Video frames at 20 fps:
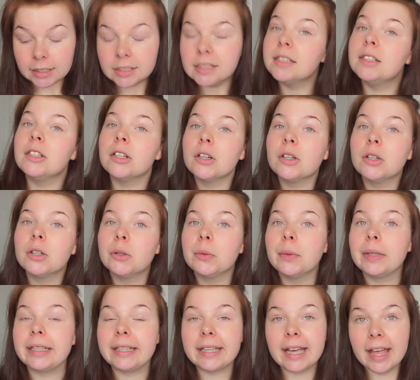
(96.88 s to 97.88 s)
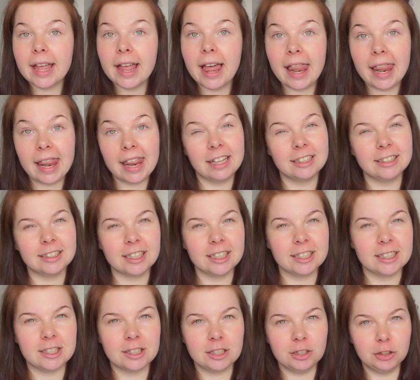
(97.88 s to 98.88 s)
So yeah, let's
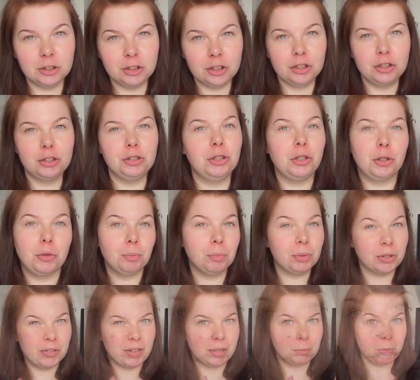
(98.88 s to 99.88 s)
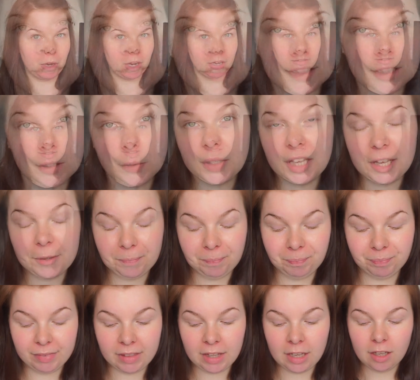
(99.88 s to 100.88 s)
get started to your perfect brow. So yeah,
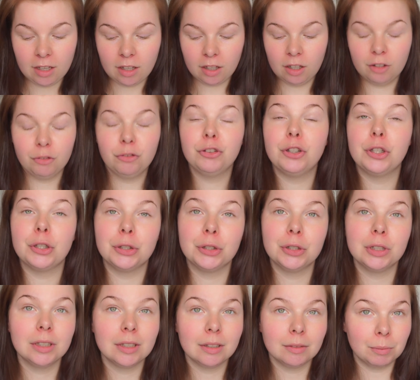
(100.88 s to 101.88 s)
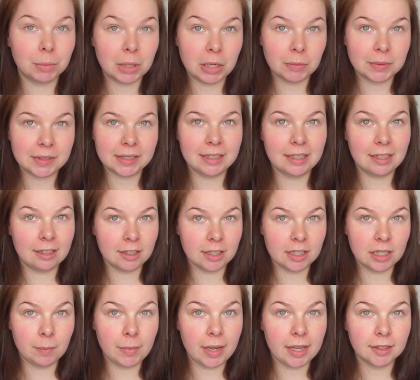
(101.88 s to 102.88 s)
if your brows are
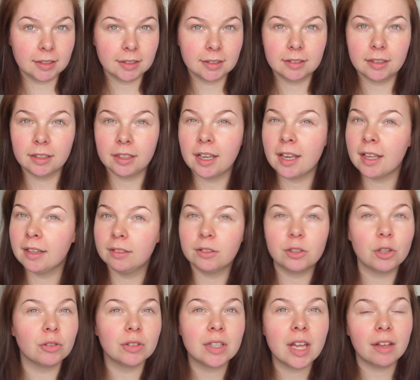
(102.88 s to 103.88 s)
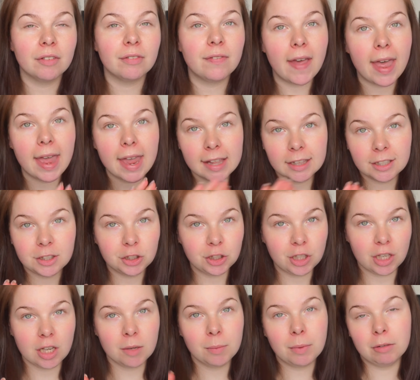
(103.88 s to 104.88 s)
in a mess, they don't have any
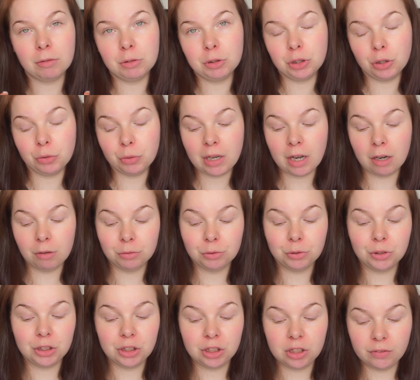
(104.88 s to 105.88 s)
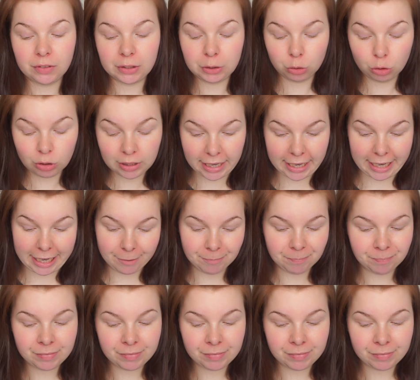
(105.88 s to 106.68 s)
shape, I will show you how to achieve it today.